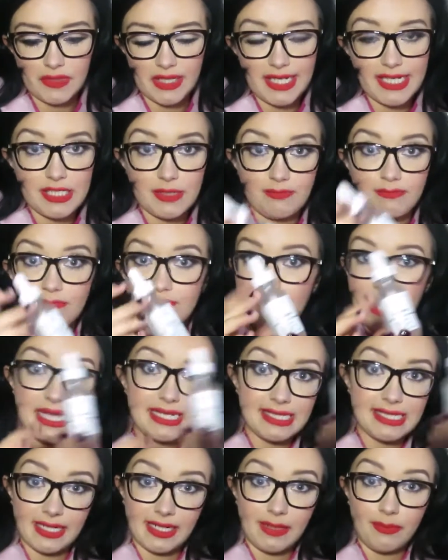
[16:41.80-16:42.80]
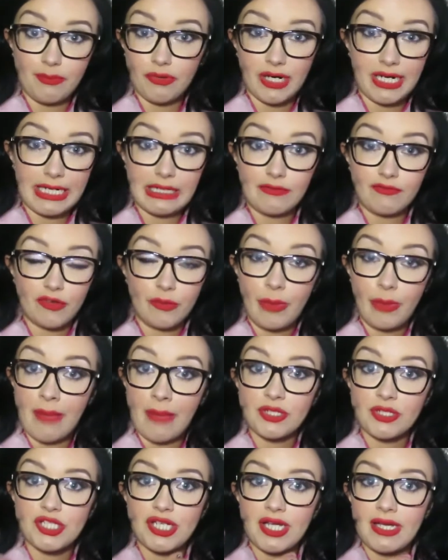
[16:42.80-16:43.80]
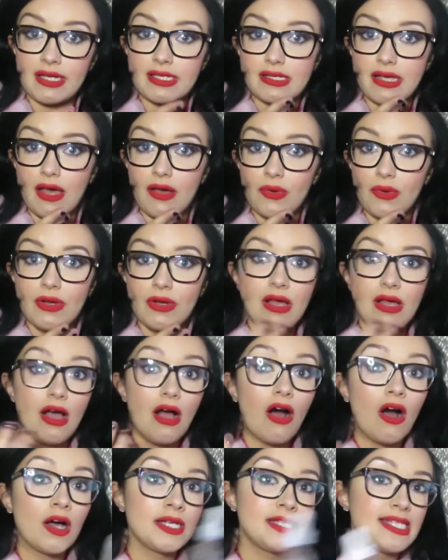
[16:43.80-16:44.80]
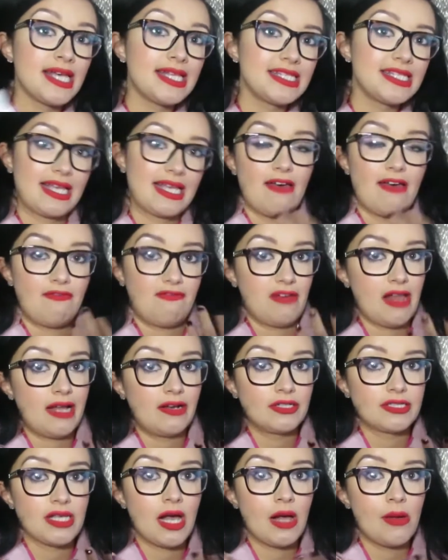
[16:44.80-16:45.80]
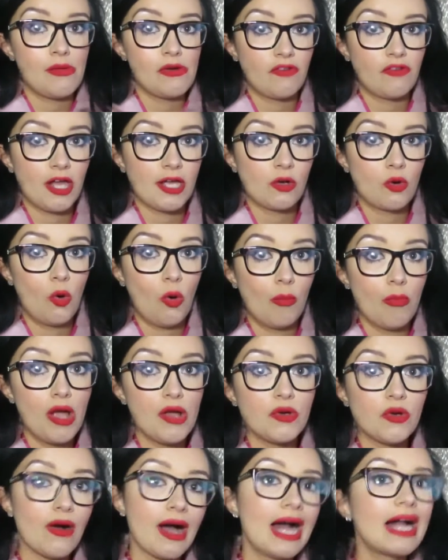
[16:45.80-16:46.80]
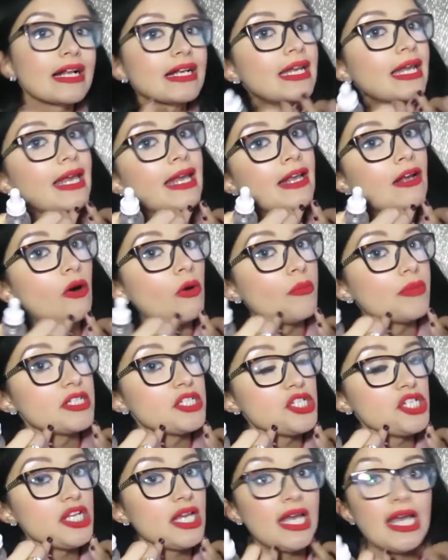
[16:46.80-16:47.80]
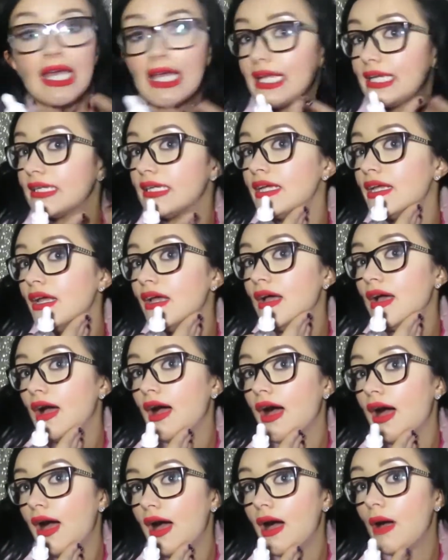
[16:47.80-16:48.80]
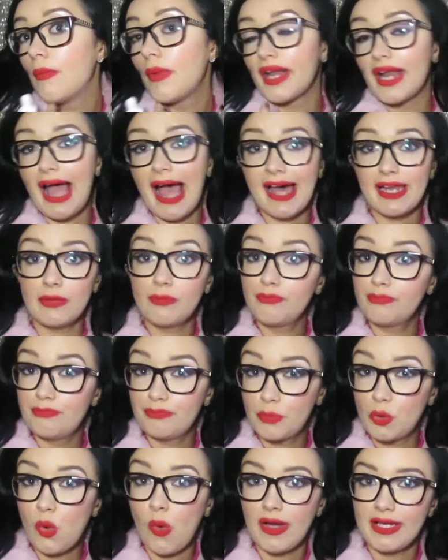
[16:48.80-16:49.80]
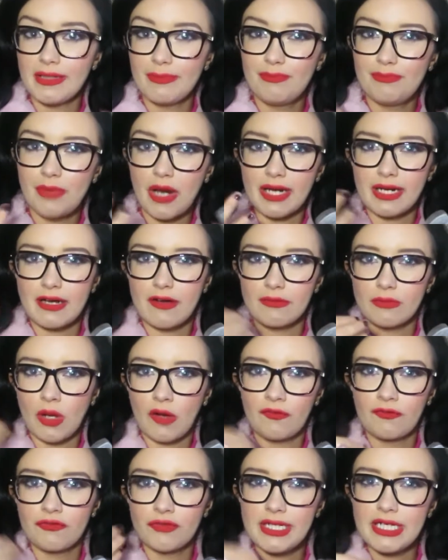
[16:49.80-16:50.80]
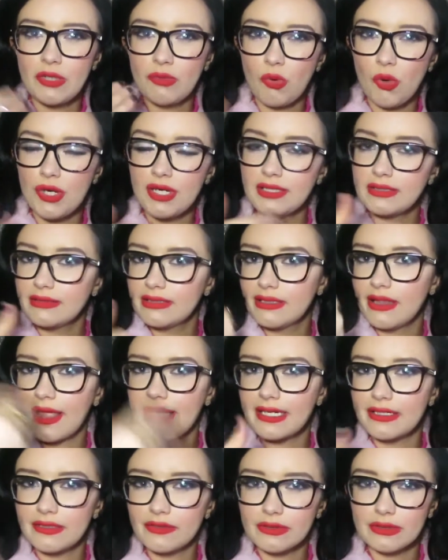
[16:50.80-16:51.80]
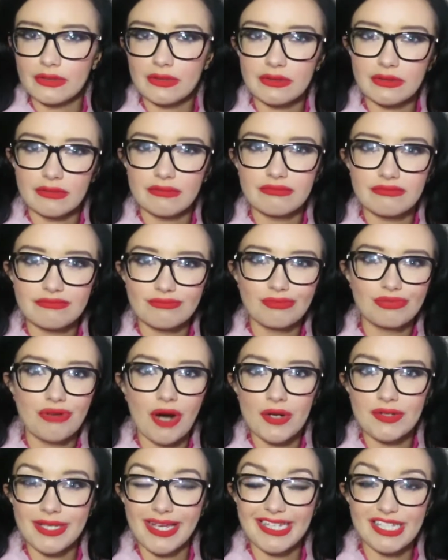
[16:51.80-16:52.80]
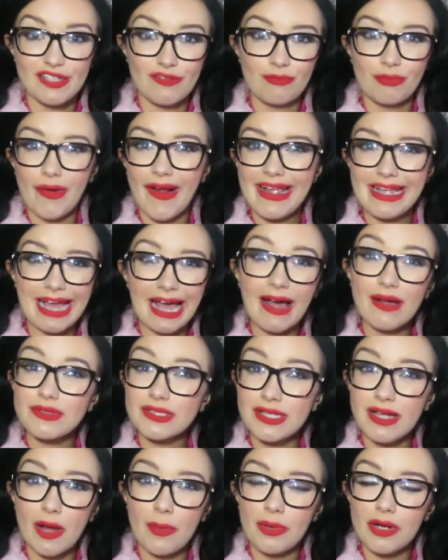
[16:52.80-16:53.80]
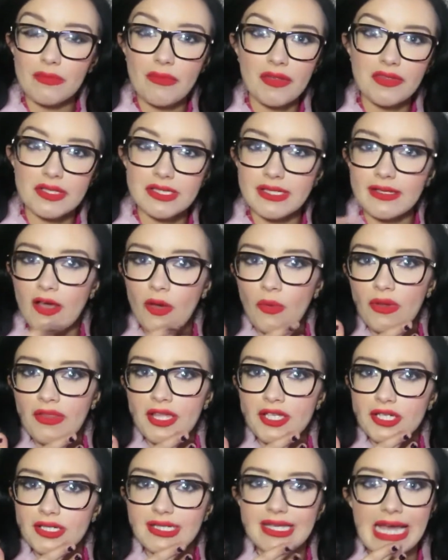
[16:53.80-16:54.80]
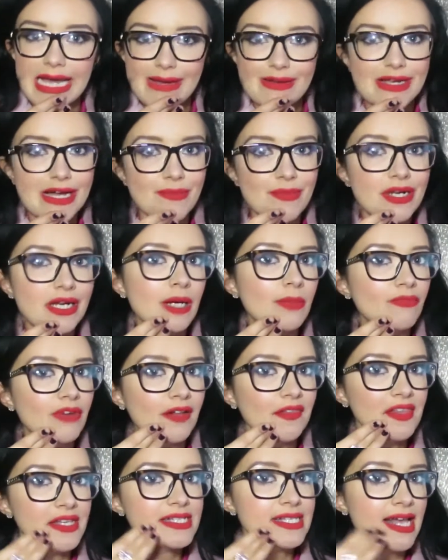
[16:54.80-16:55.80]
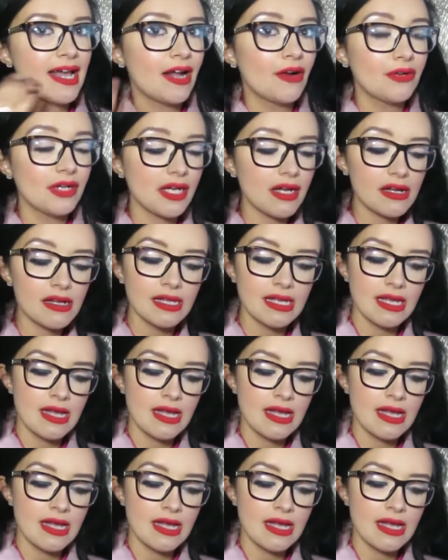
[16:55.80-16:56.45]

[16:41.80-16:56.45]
It's basically brilliant for blemishes, so I tend to get flares up of like hormonal acne on my chin, and I had quite a frequent like process of breakouts a couple of months ago where they just kept coming up around this area.